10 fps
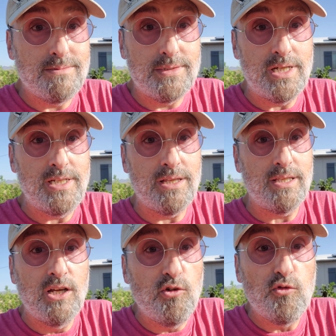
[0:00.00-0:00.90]
Did you
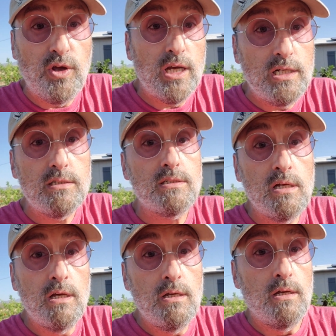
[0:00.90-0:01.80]
think figs
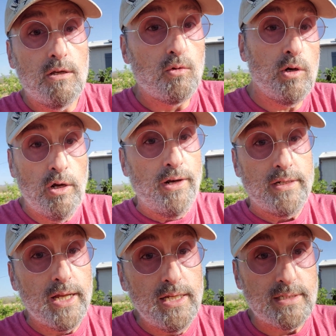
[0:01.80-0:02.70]
were going to
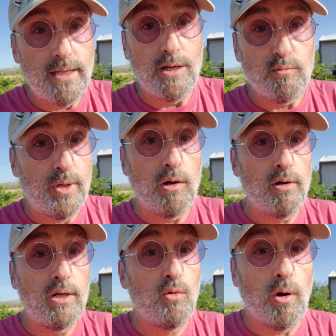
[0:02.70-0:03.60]
taste like
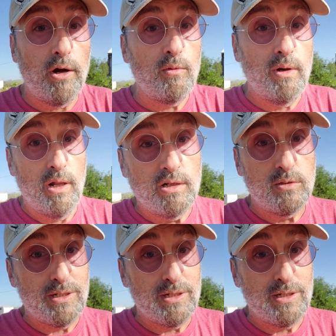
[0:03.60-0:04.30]
berry and watermelons?